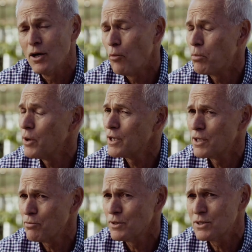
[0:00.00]
They all
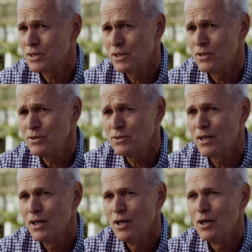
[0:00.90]
bring different
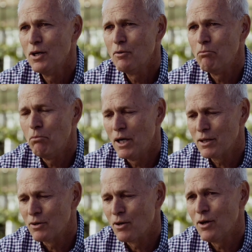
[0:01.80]
skills,
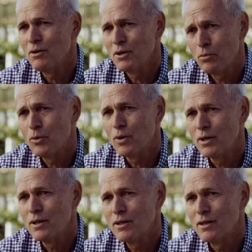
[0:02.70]
but they're all
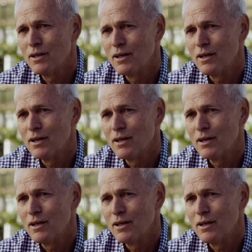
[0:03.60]
important.